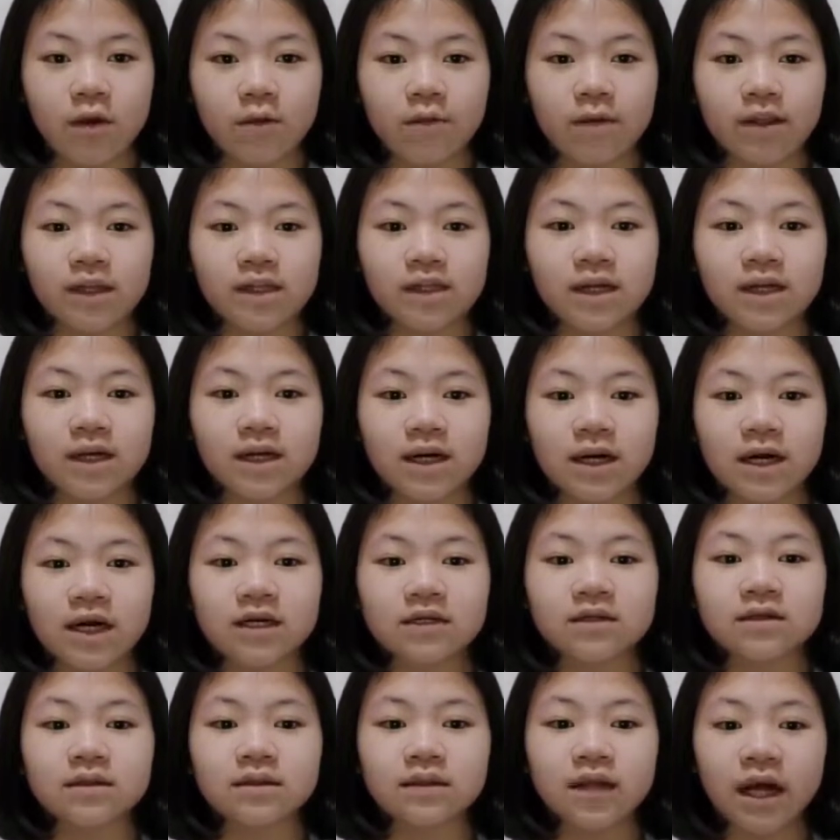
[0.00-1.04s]
with a
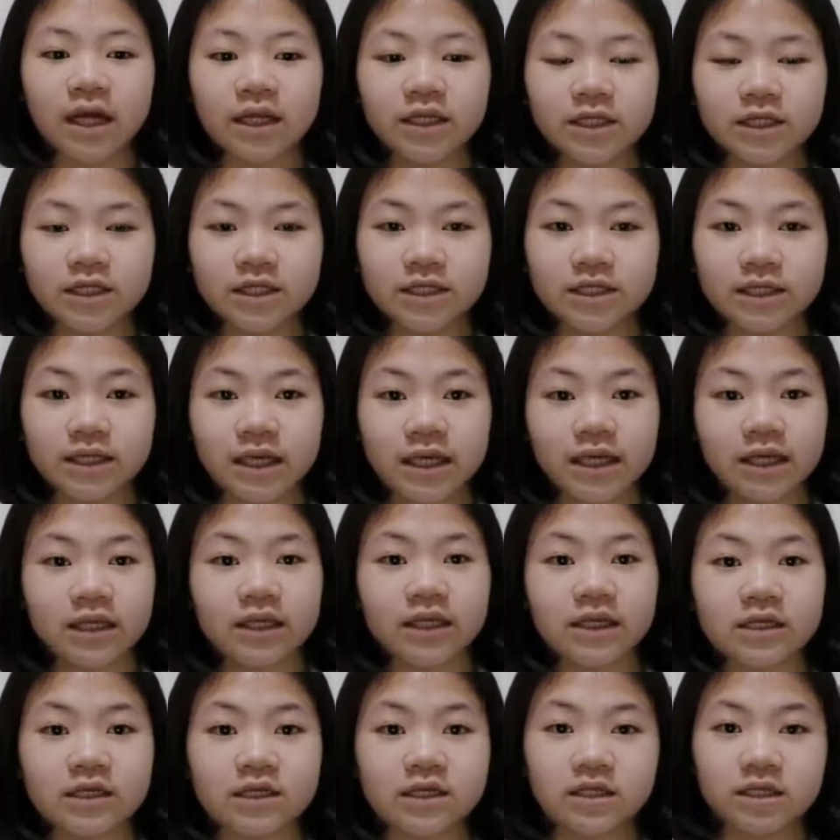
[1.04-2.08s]
hard clutch in
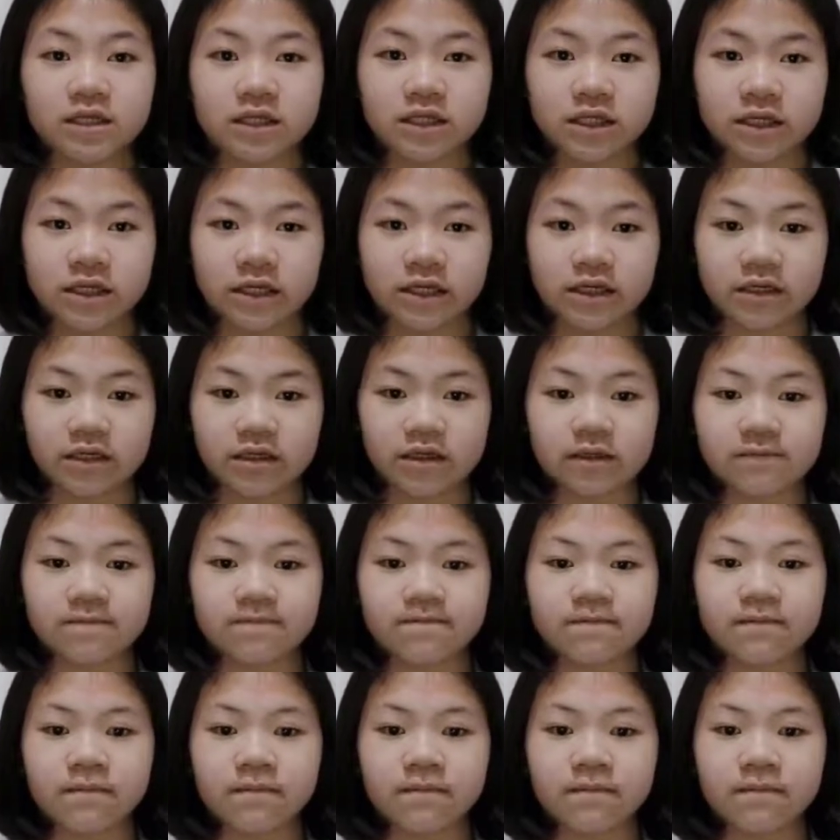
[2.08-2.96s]
each hand.